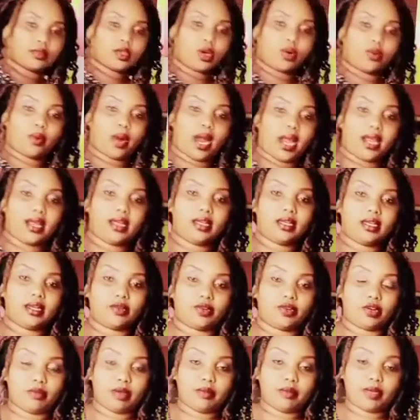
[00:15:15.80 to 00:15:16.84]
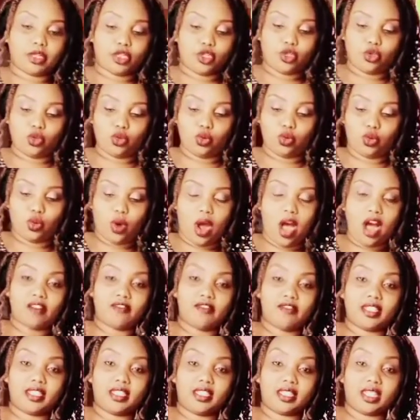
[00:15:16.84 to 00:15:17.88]
right? Remember to have
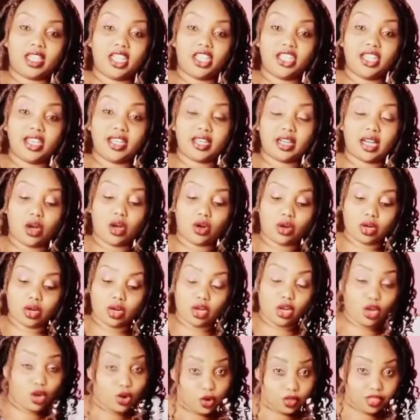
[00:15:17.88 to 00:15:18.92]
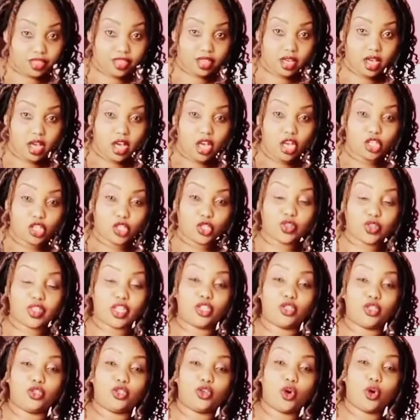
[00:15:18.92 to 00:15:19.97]
a kitchen cloth so
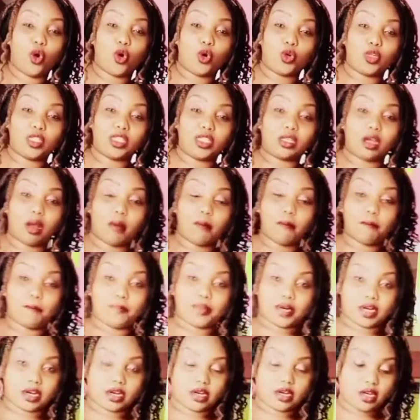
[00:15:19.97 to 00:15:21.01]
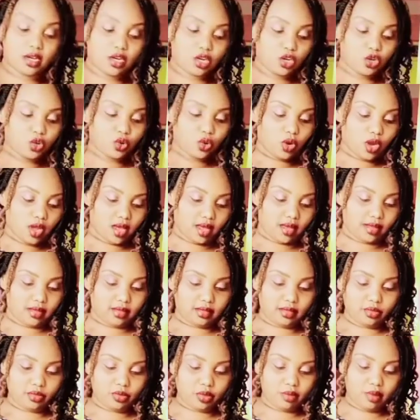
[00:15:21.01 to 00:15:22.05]
that you don't burn your
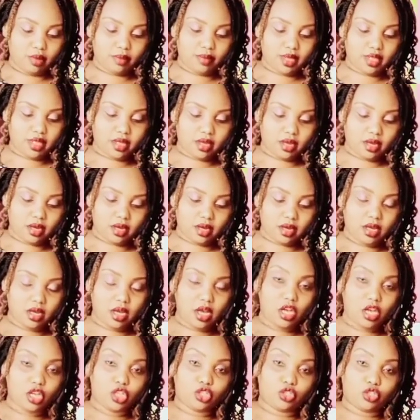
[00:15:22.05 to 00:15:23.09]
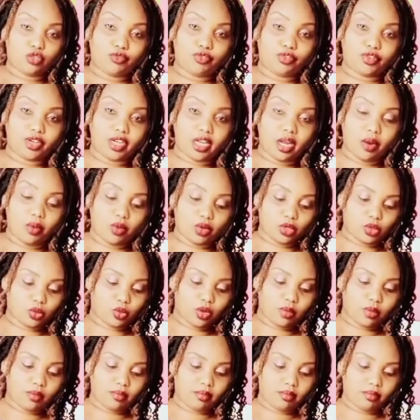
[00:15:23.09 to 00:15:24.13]
hands. Remember the sufuria was
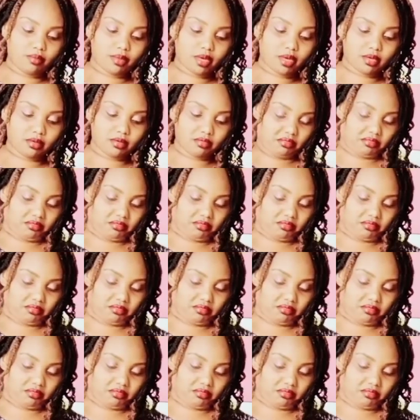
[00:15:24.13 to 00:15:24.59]
warm, but